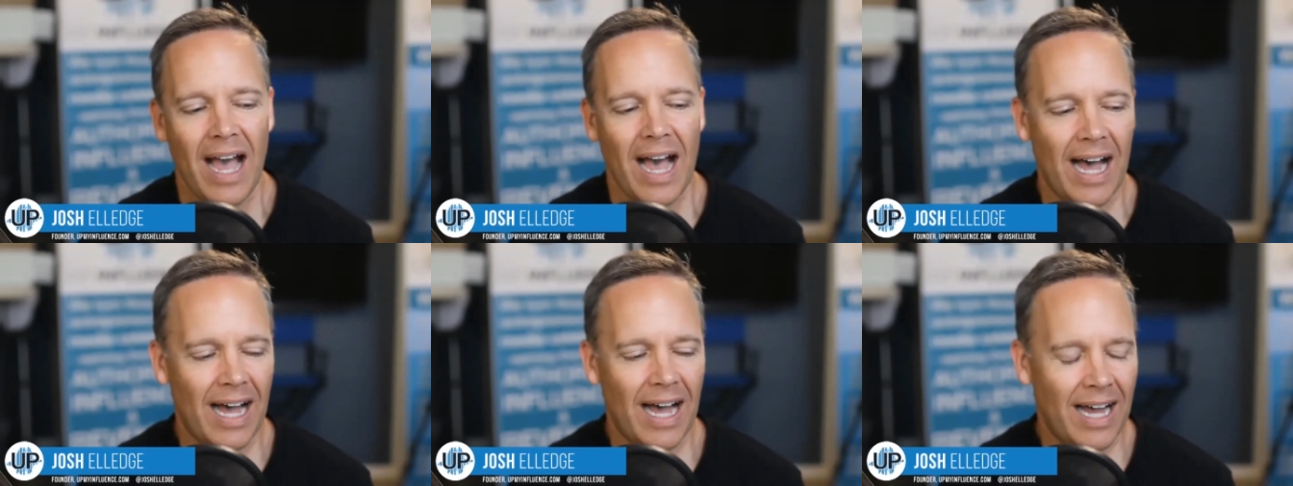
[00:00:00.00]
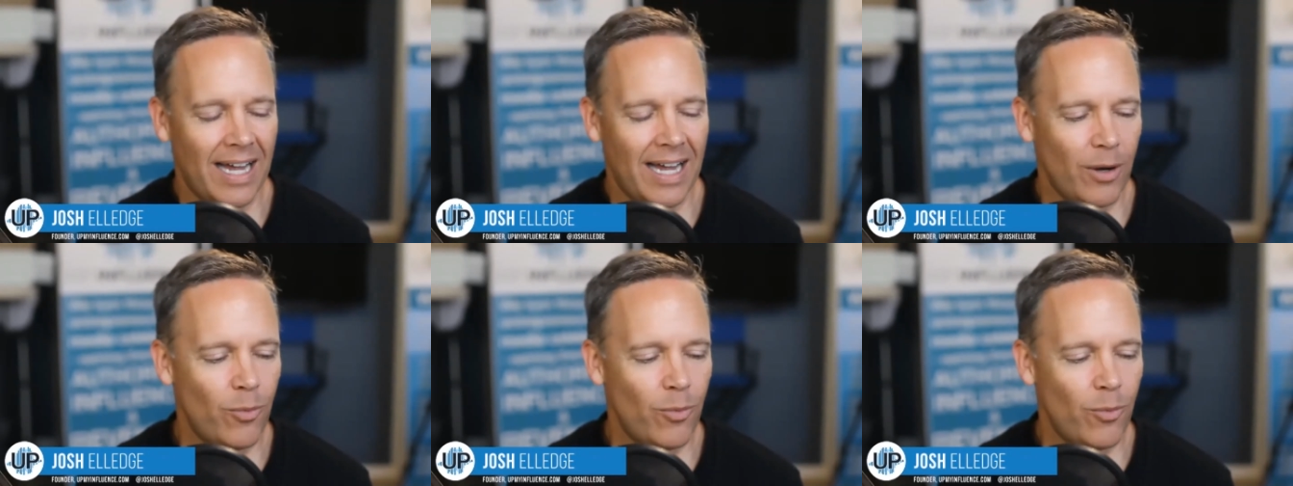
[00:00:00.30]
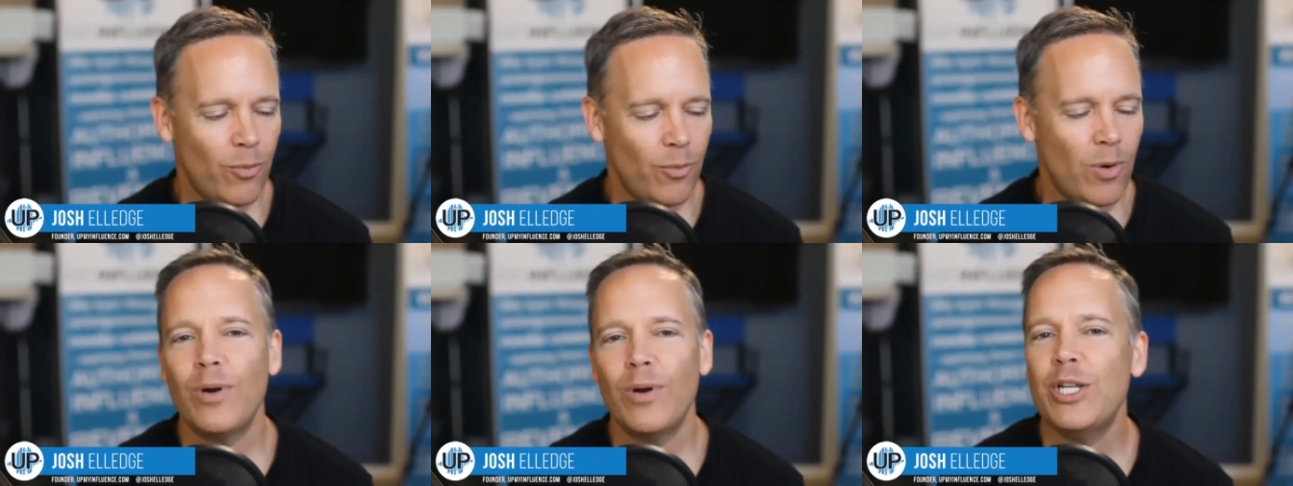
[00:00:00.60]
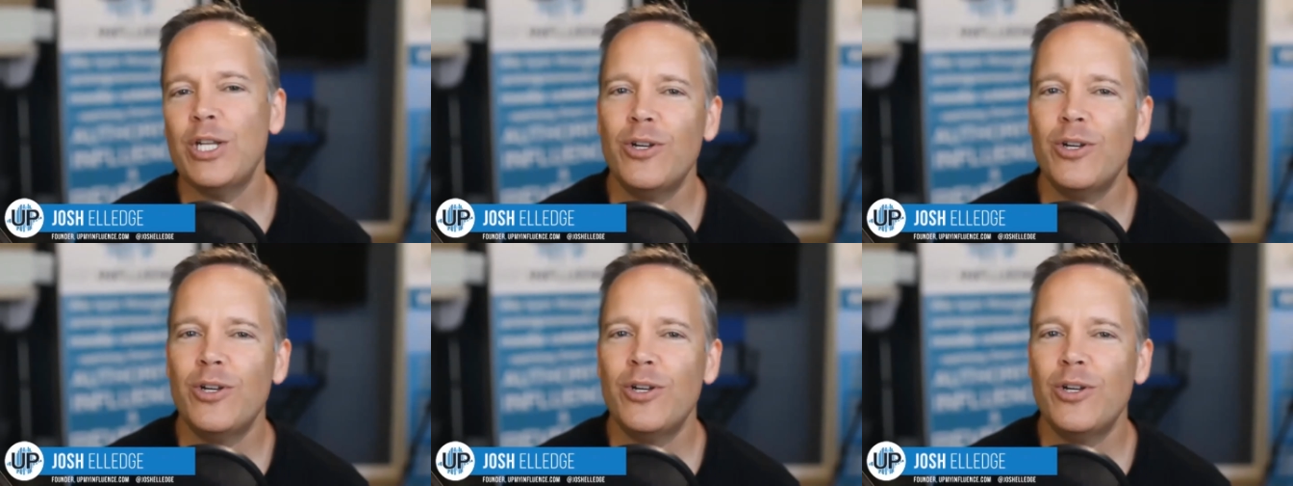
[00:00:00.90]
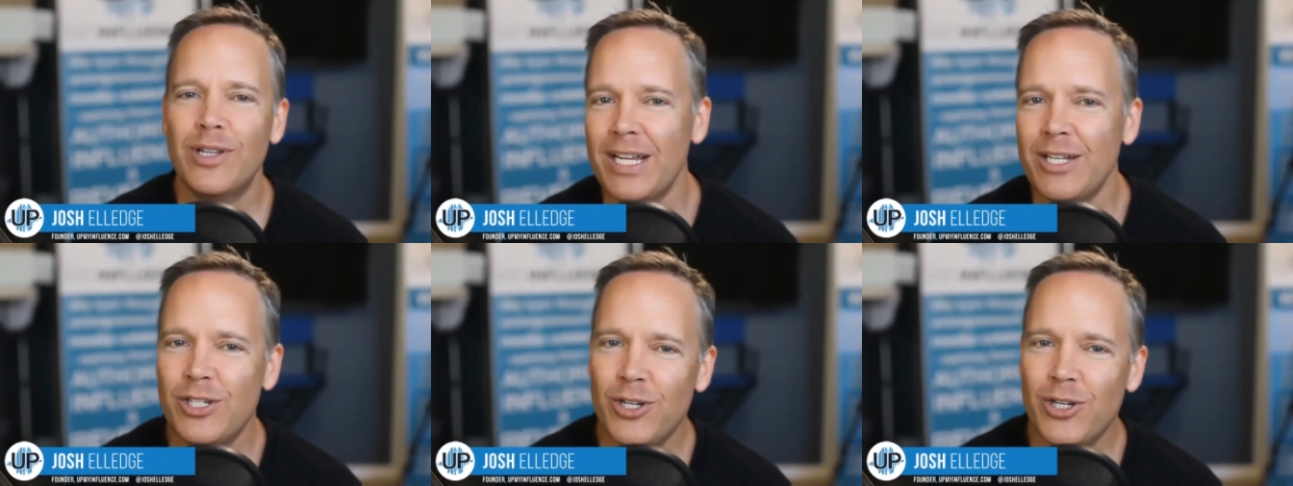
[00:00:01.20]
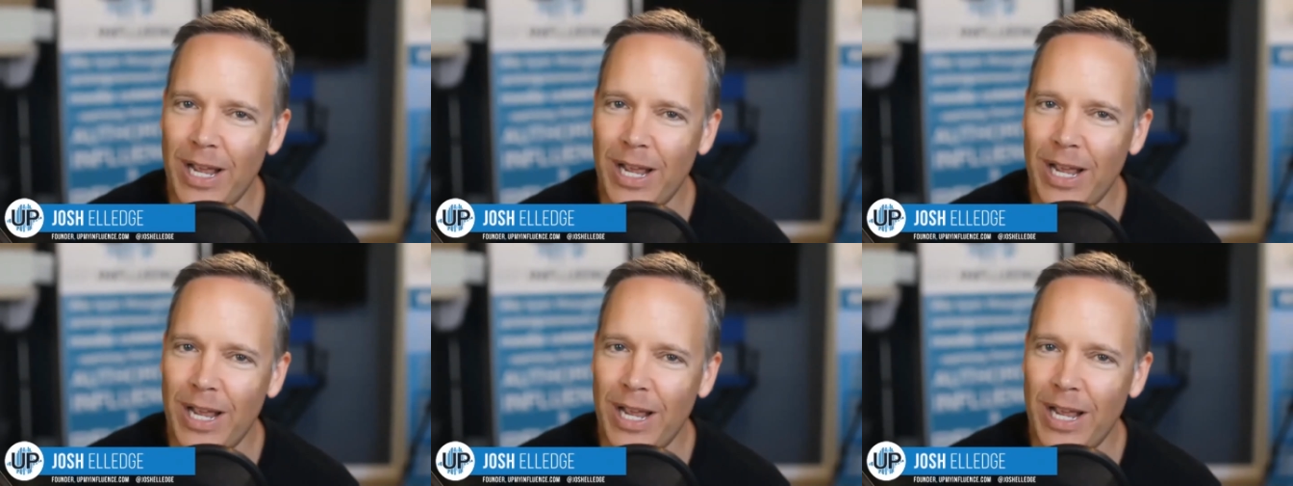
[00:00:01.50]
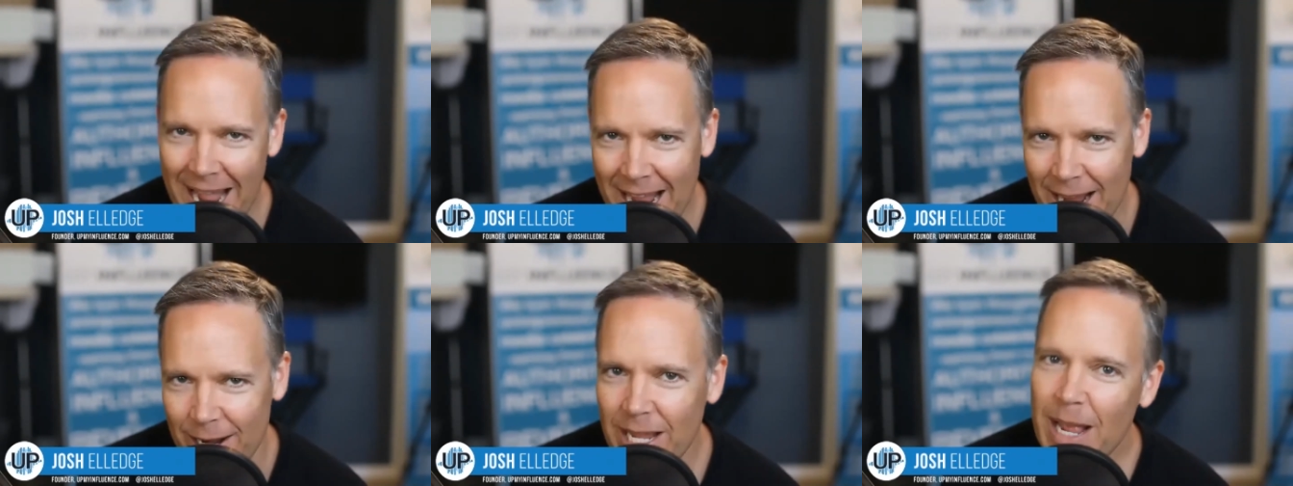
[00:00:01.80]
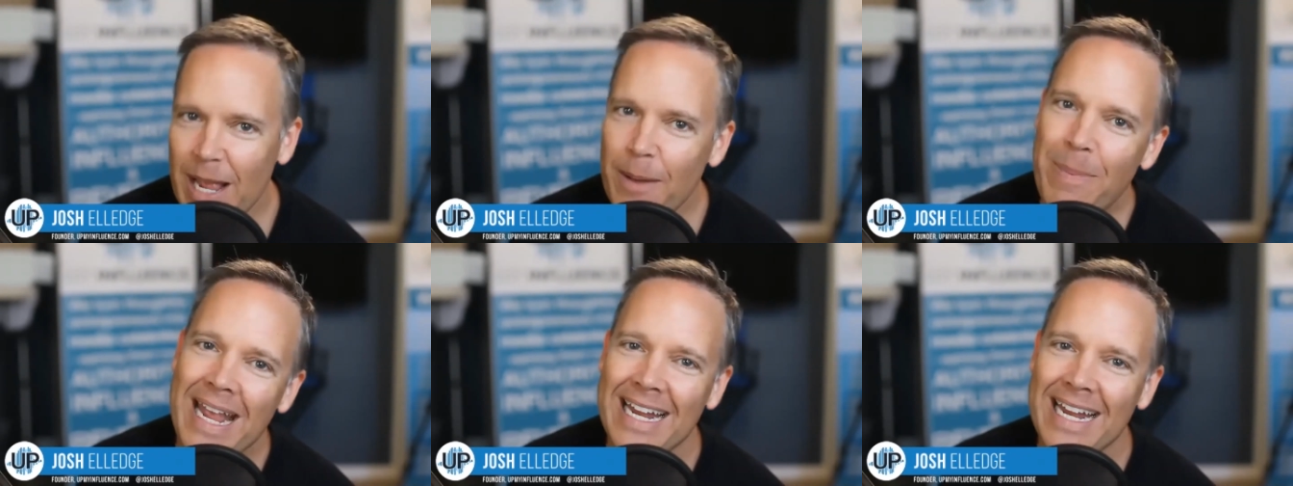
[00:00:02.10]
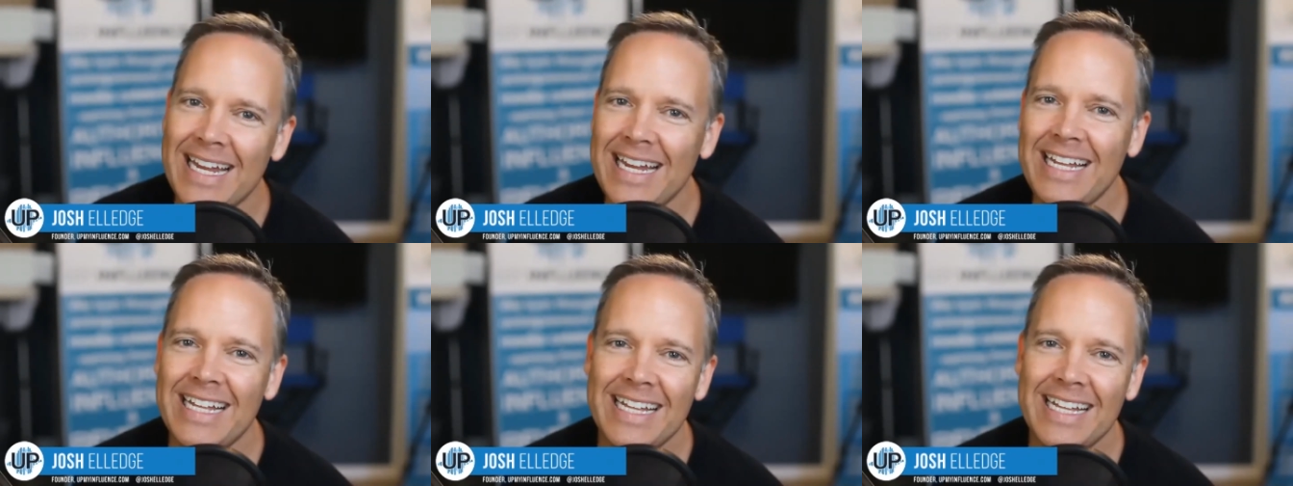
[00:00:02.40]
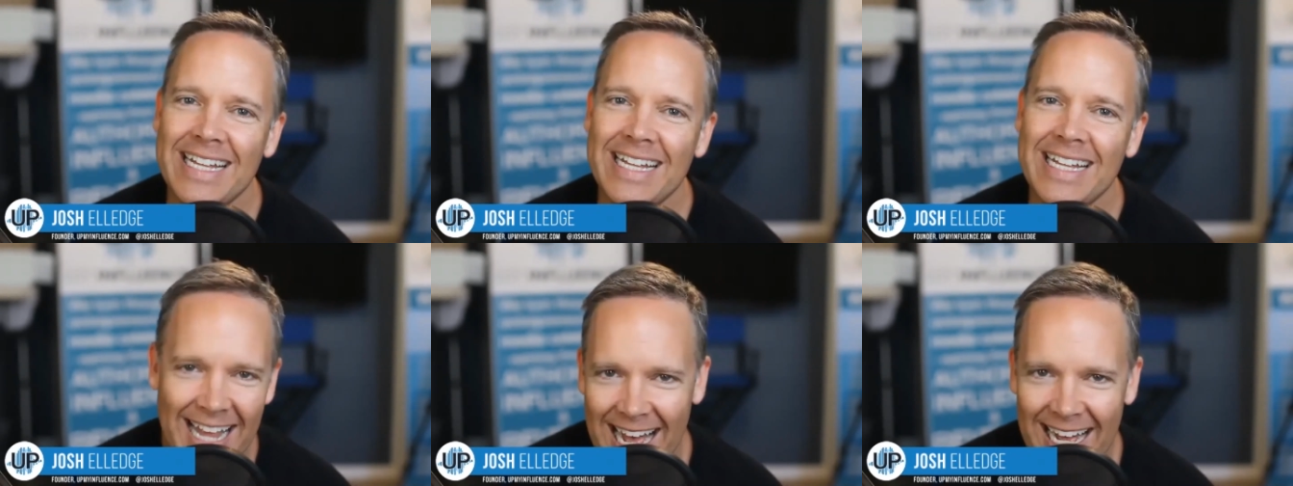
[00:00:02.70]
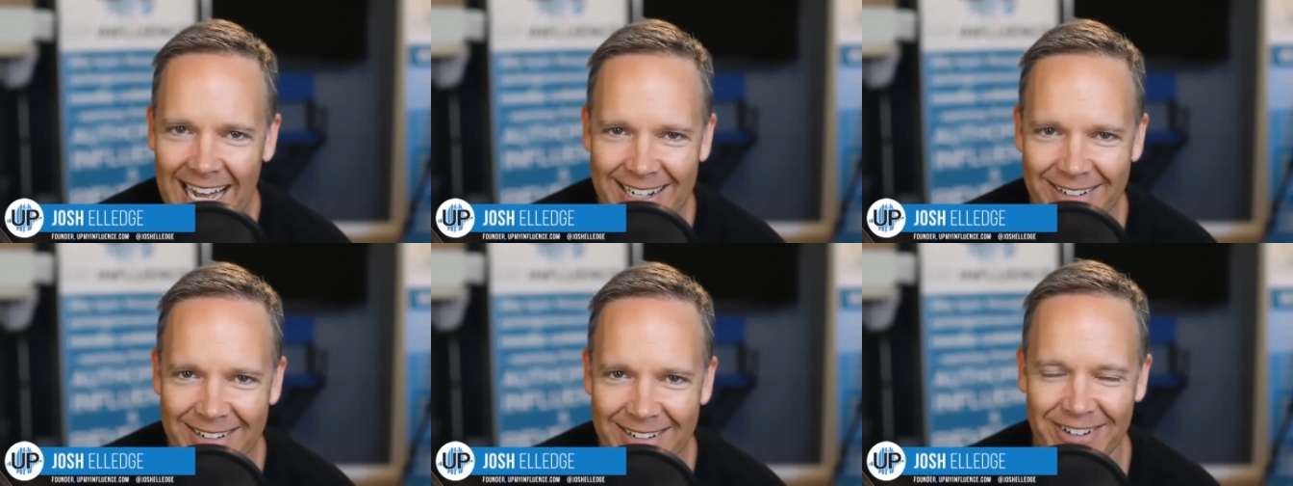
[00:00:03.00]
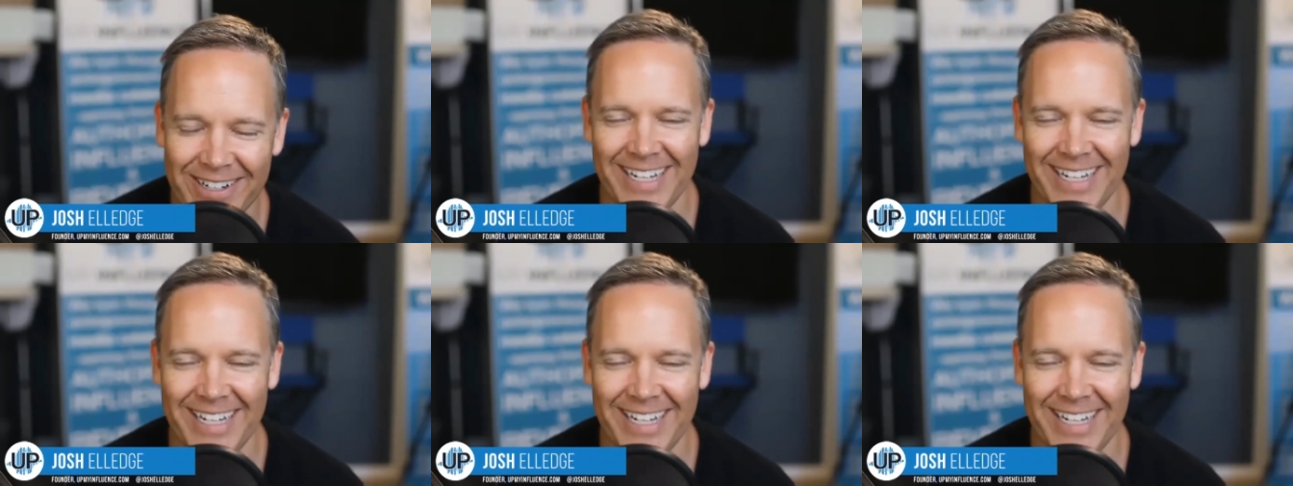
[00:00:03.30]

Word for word: Well, they do get paid. They get paid in love,